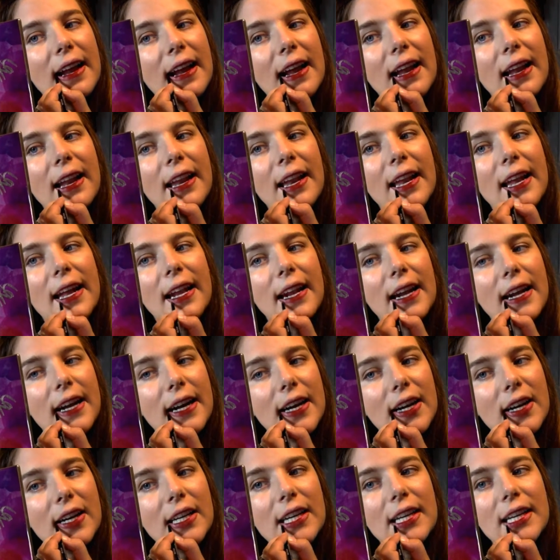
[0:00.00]
And you can
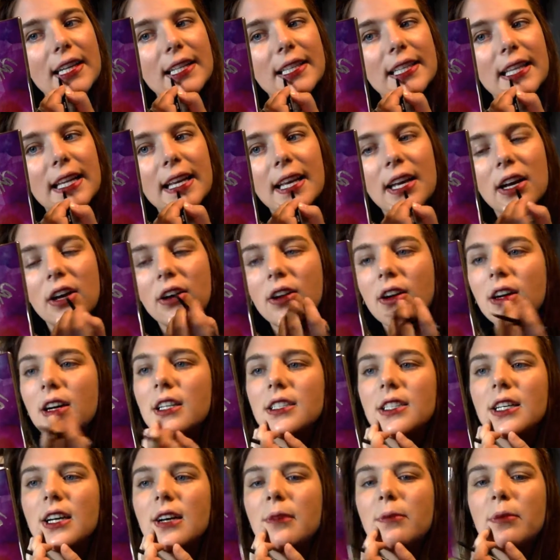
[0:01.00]
always go on
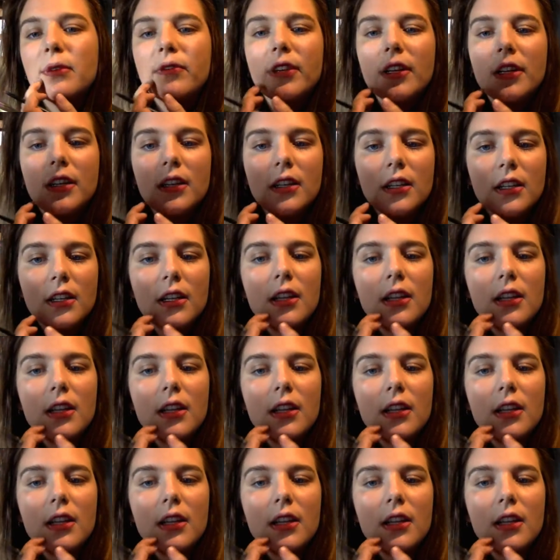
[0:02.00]
top of it.